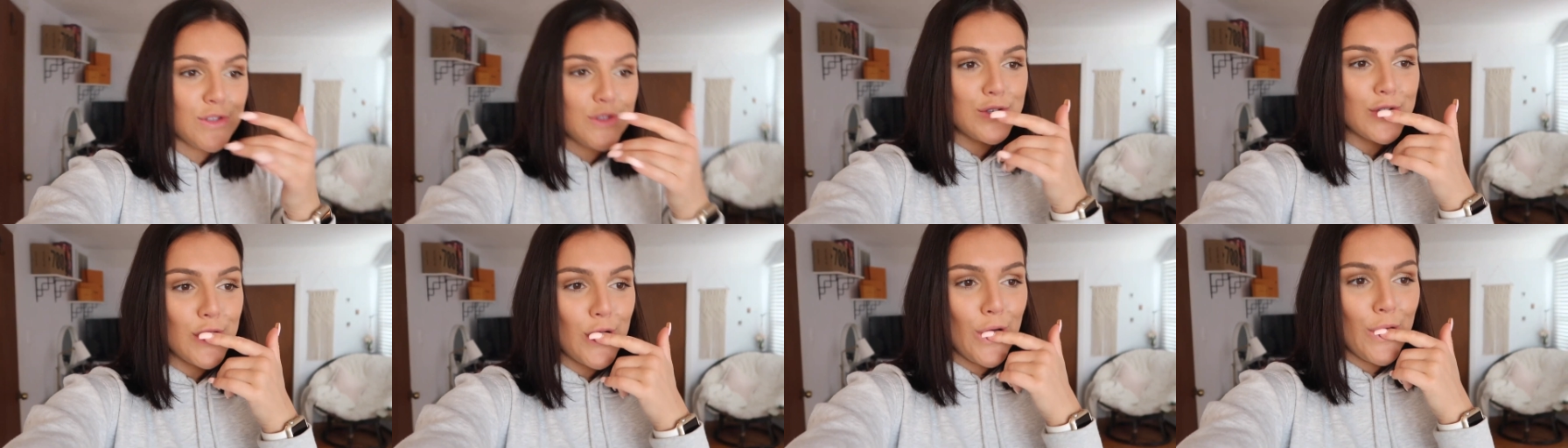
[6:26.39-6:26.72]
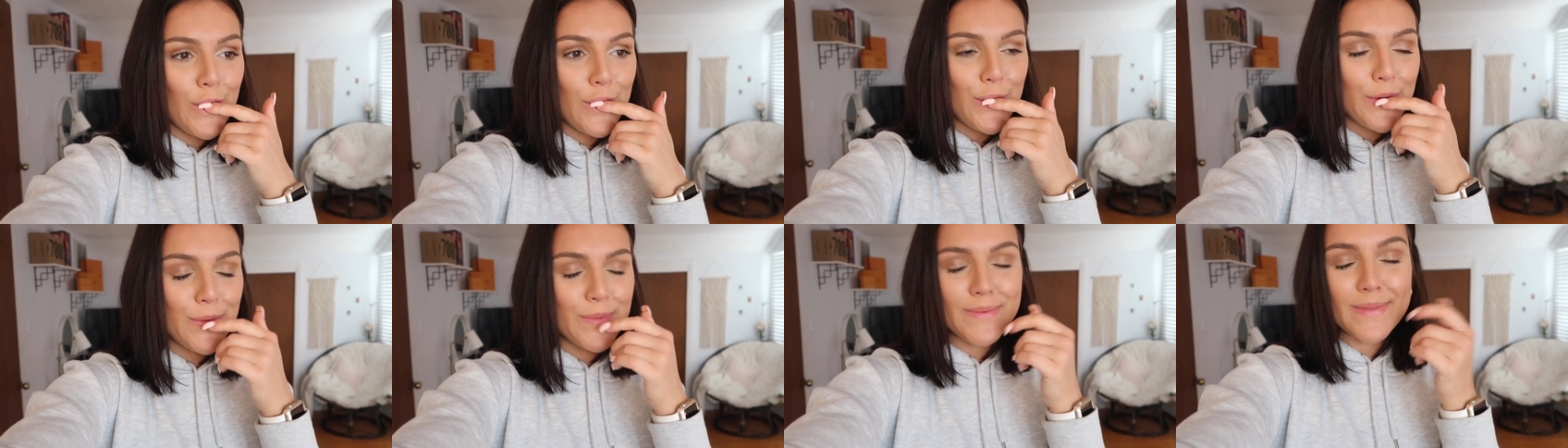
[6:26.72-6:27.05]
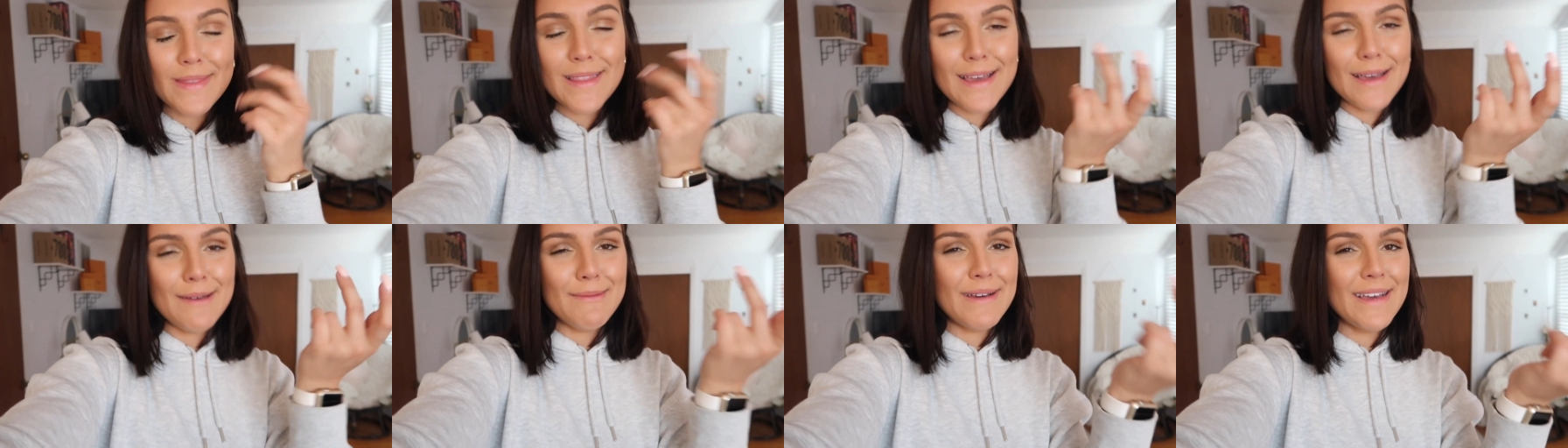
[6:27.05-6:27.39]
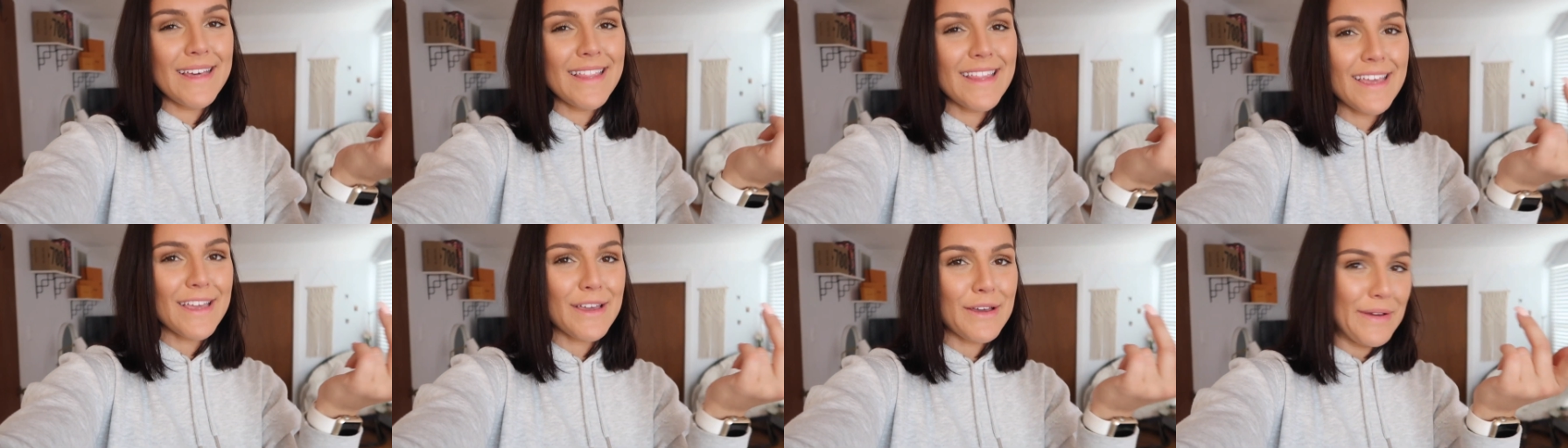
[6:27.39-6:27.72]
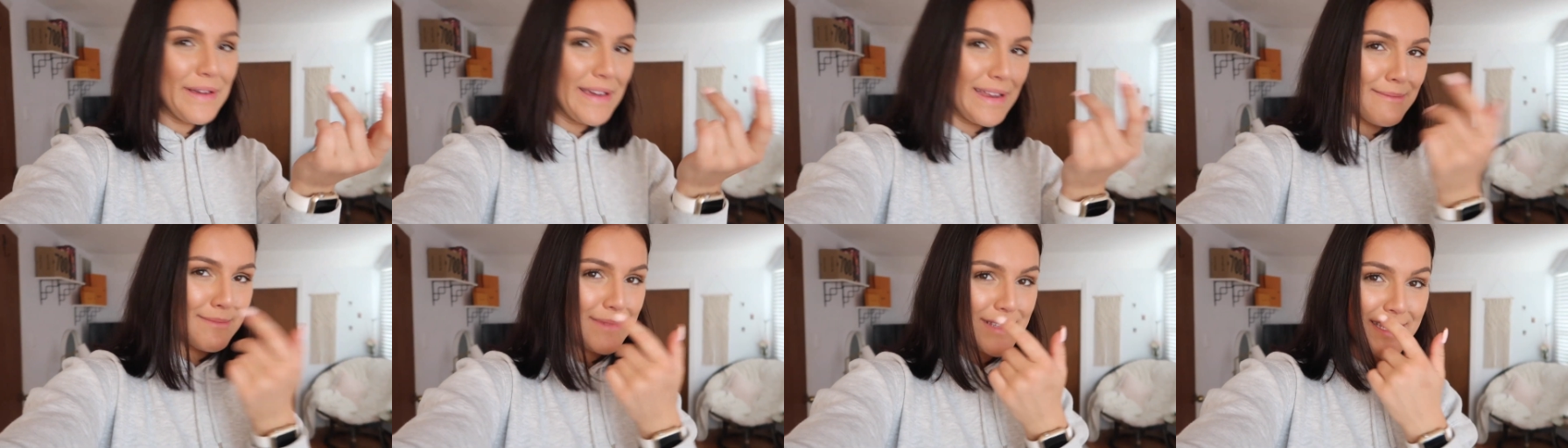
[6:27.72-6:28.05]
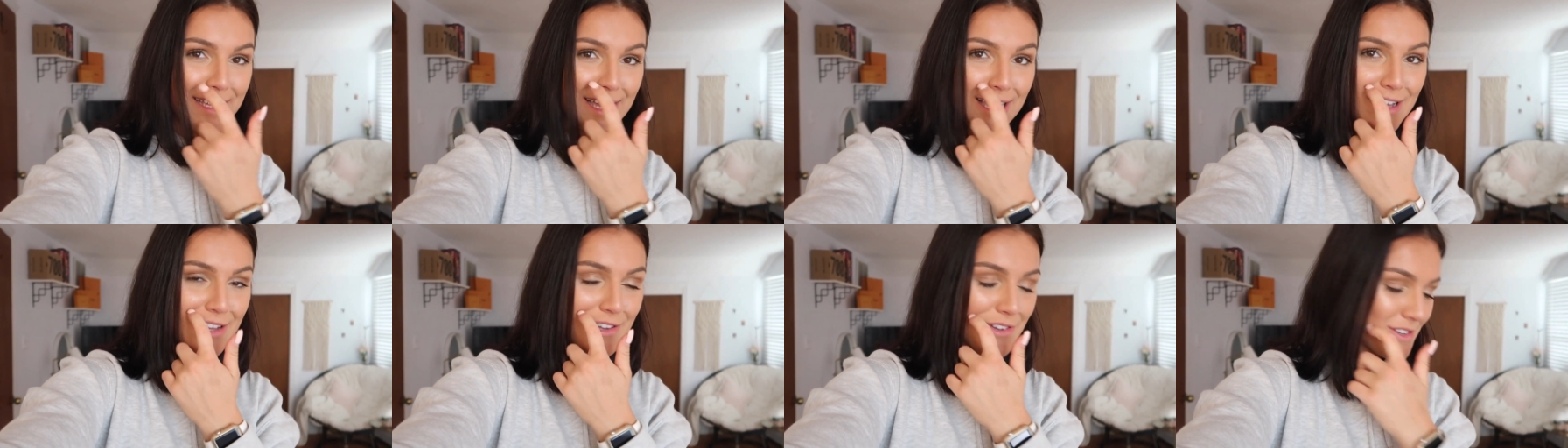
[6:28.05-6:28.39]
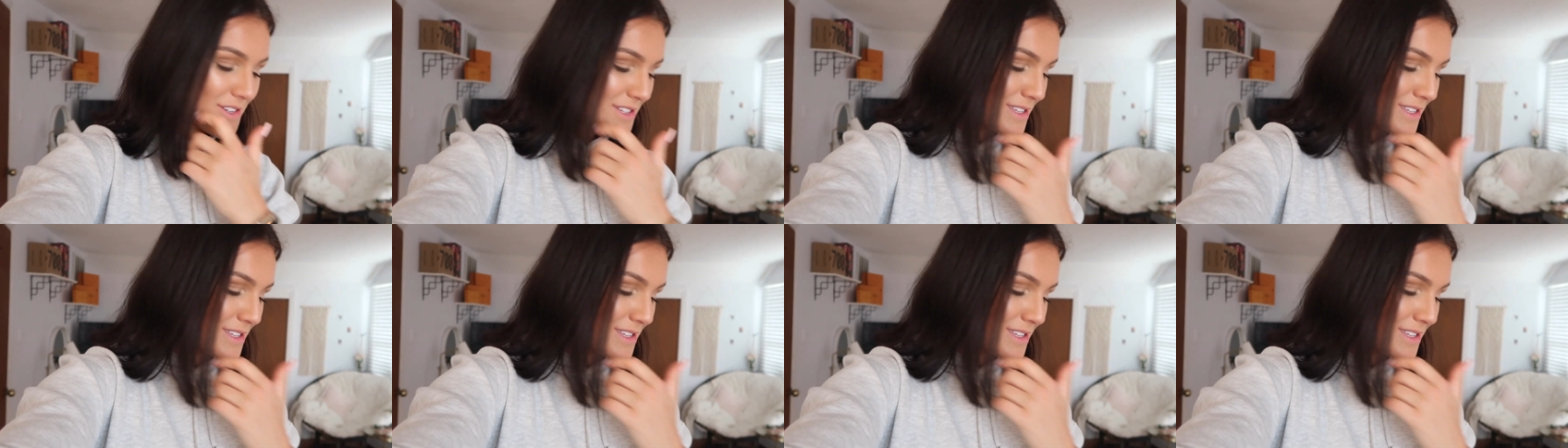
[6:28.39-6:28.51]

so I might like go get a massage